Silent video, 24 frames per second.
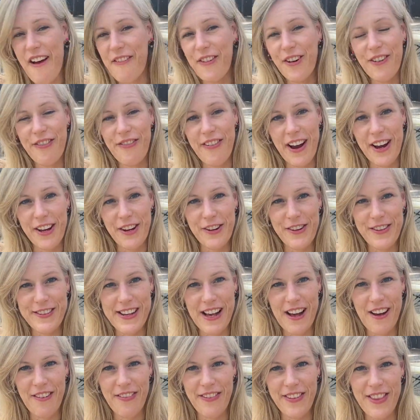ever find
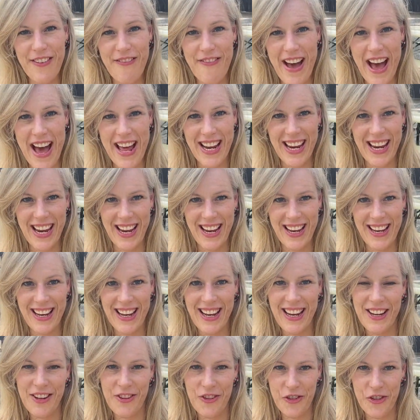yourself at the Vatican
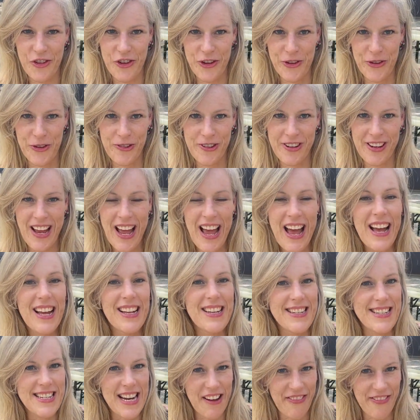in June,
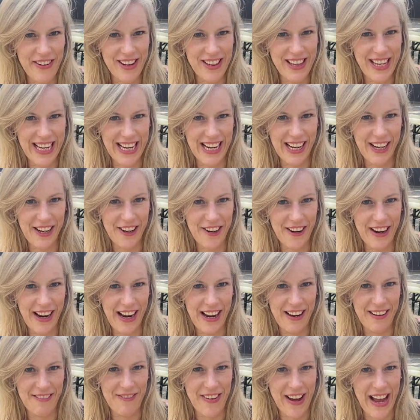definitely get your
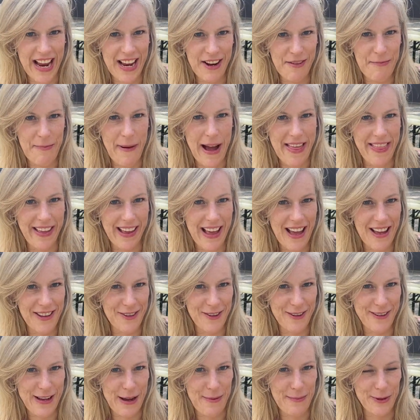invite by the
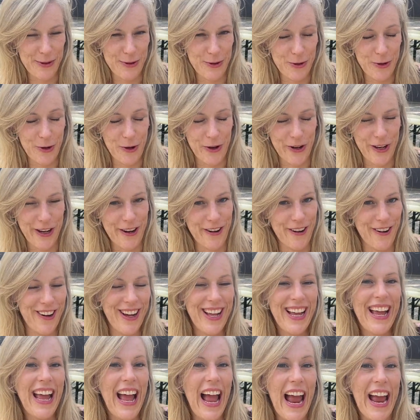Council Sample Teutonico
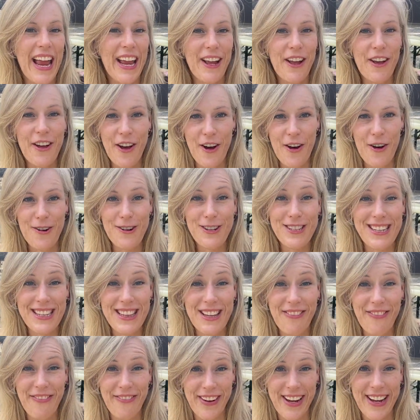and go to
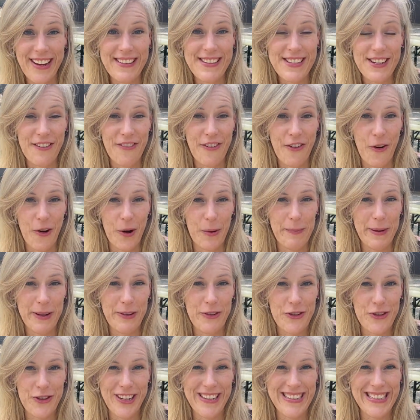the Feast of
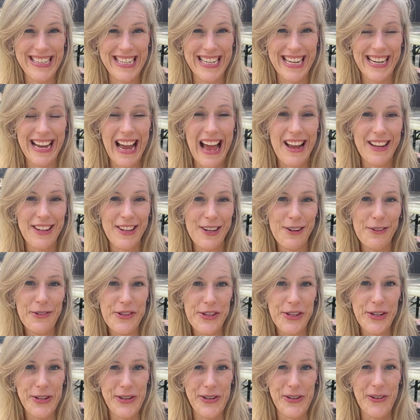Corpus Christi. And you
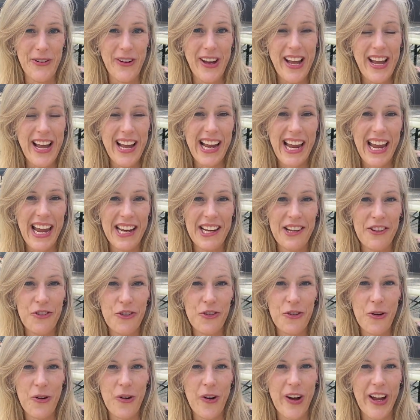too can
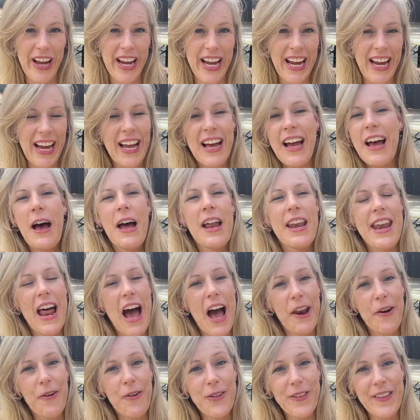enjoy
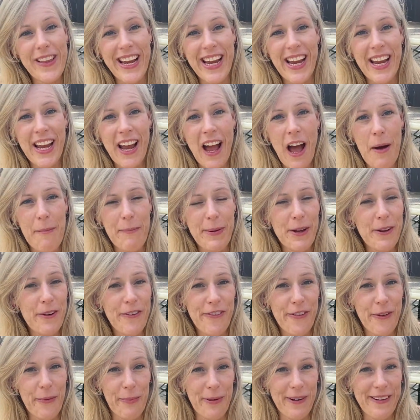not only a
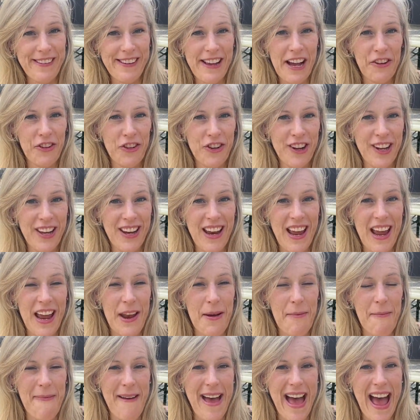beautiful procession and
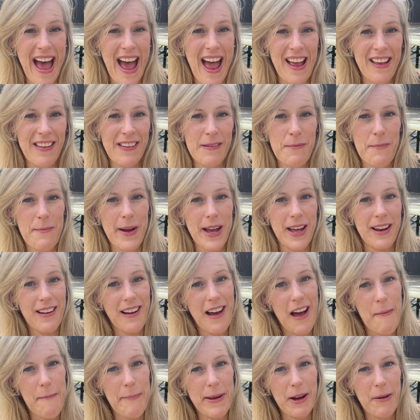a mass, but
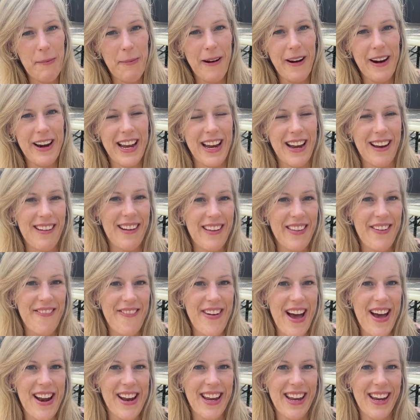a beer party in the
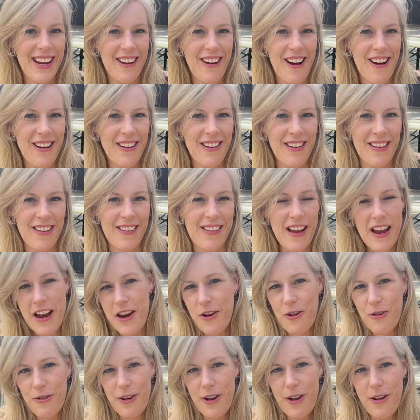Vatican Gardens. And
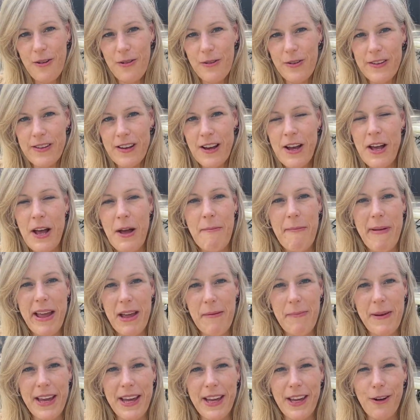who knows,
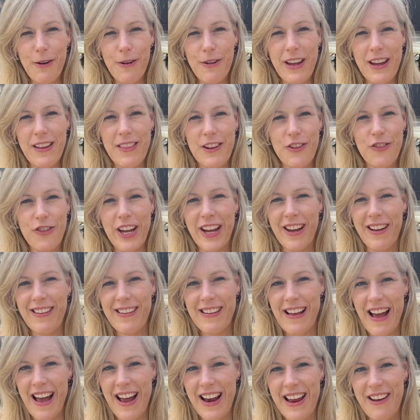maybe you'll get the chance
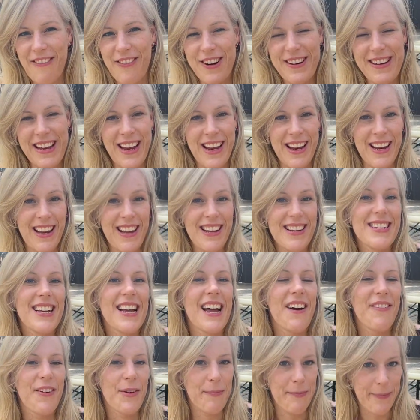I never did to
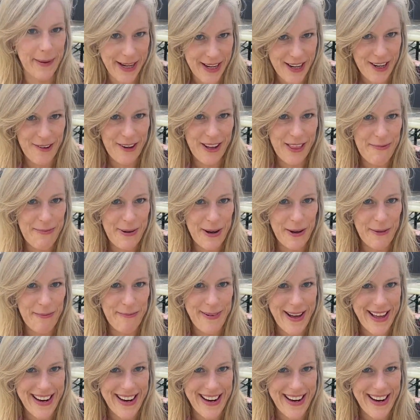have a beer with Pope